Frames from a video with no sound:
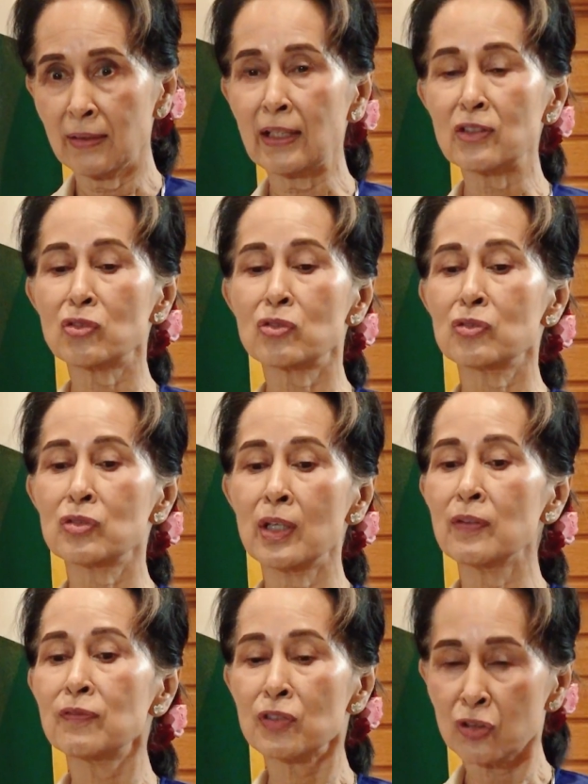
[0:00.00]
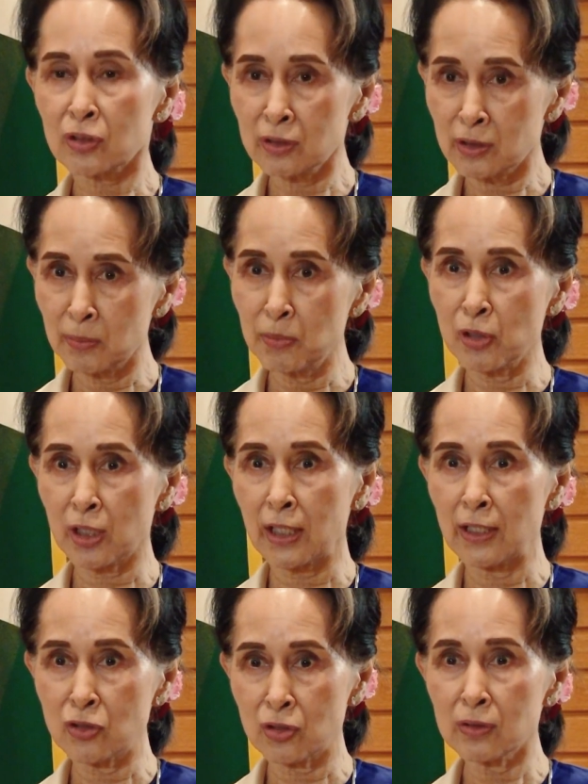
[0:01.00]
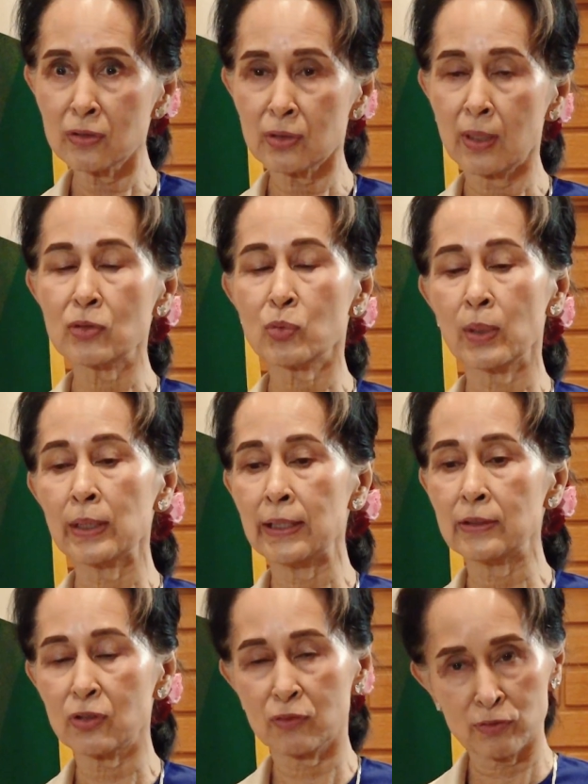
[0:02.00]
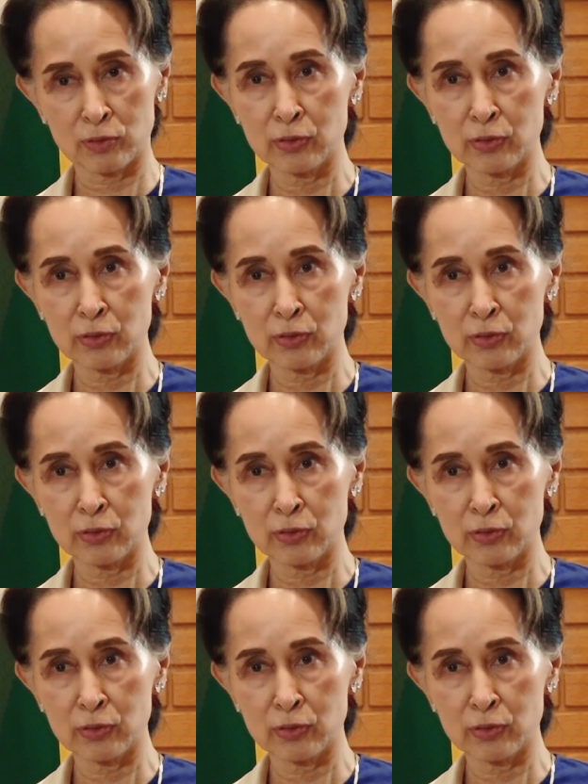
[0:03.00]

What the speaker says: That is to say, physical communications, as well as, of